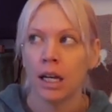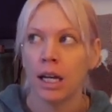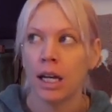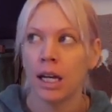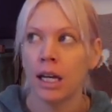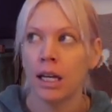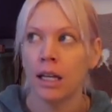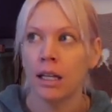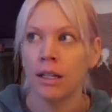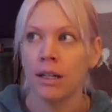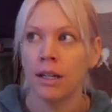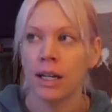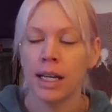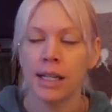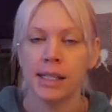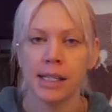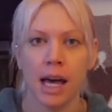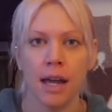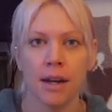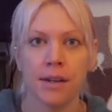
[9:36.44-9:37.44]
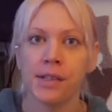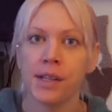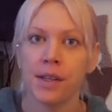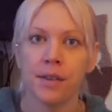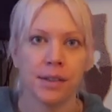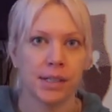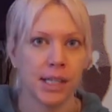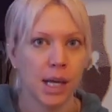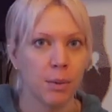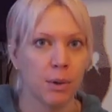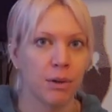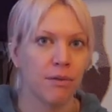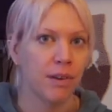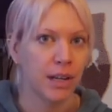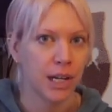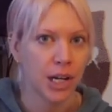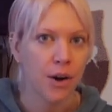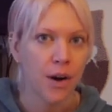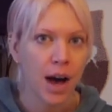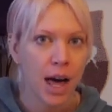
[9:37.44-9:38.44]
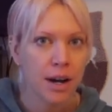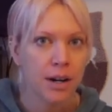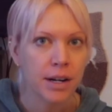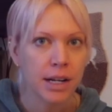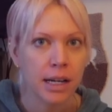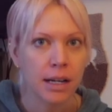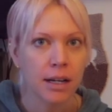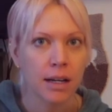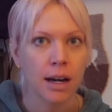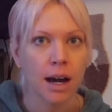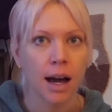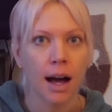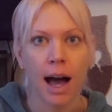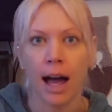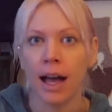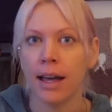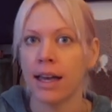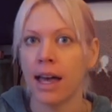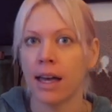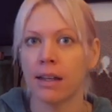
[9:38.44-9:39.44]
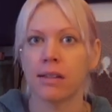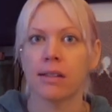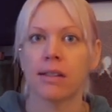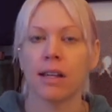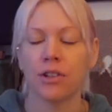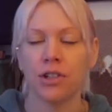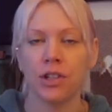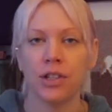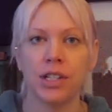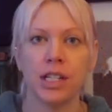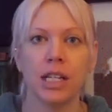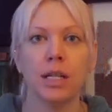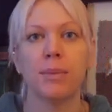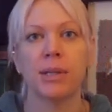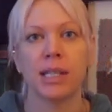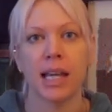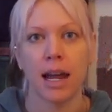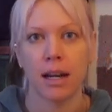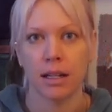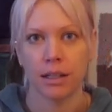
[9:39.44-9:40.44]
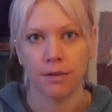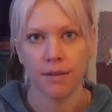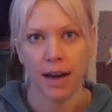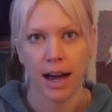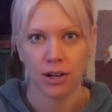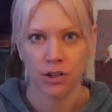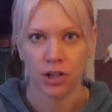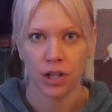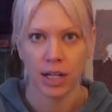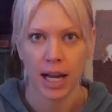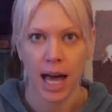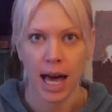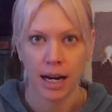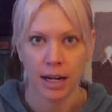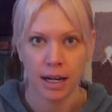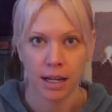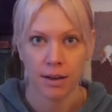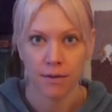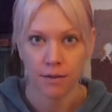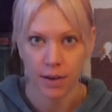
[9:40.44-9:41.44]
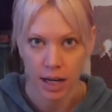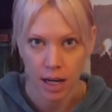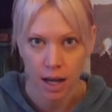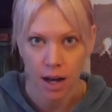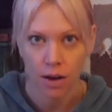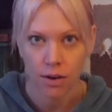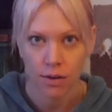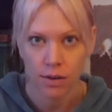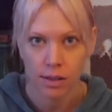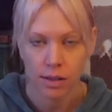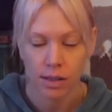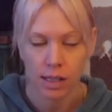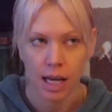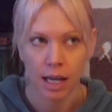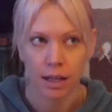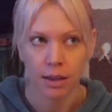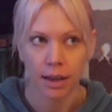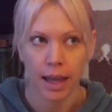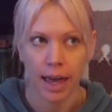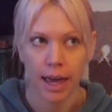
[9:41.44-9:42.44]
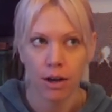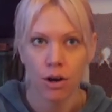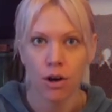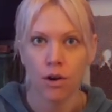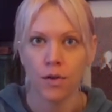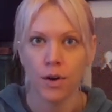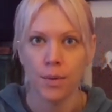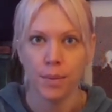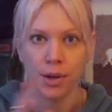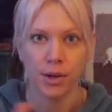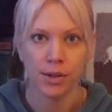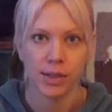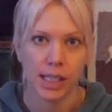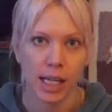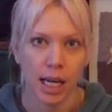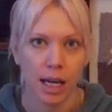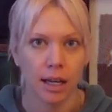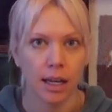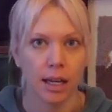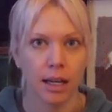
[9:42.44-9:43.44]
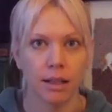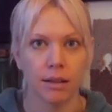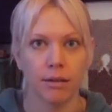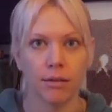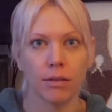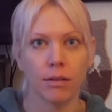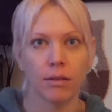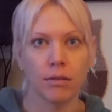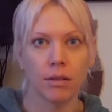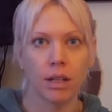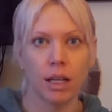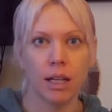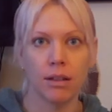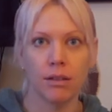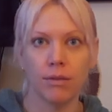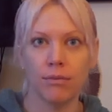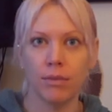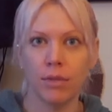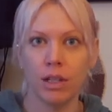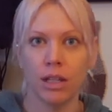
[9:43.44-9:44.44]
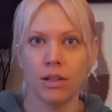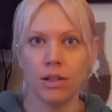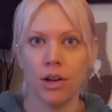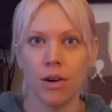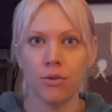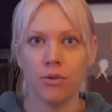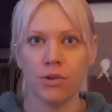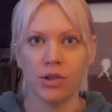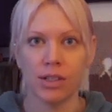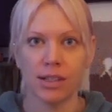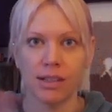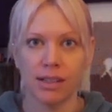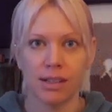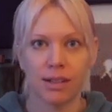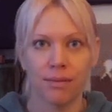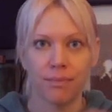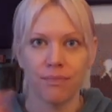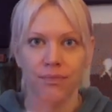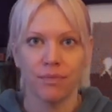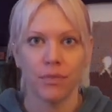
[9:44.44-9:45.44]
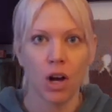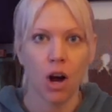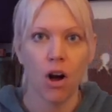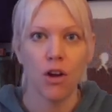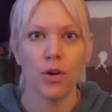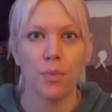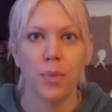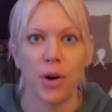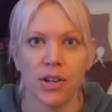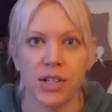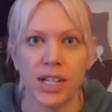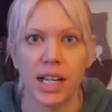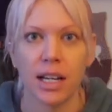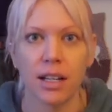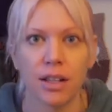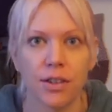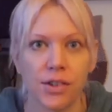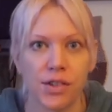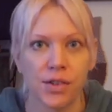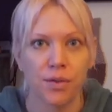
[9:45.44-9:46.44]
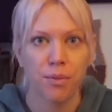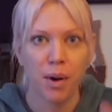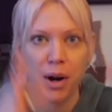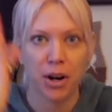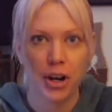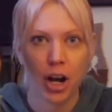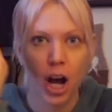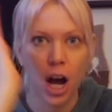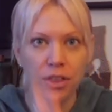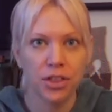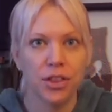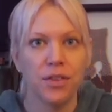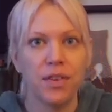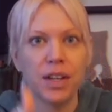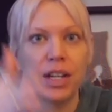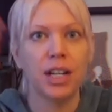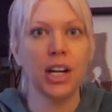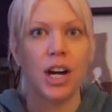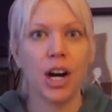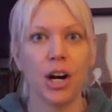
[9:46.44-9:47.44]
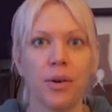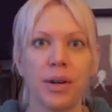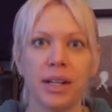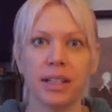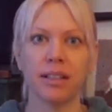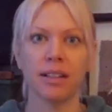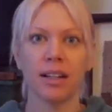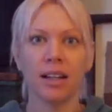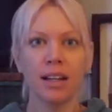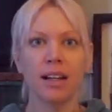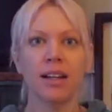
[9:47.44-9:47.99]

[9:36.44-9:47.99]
And it's honestly the same with video editing. I get such a deep satisfaction editing videos and laying over music and you know, just all the particulars of where to cut the video, and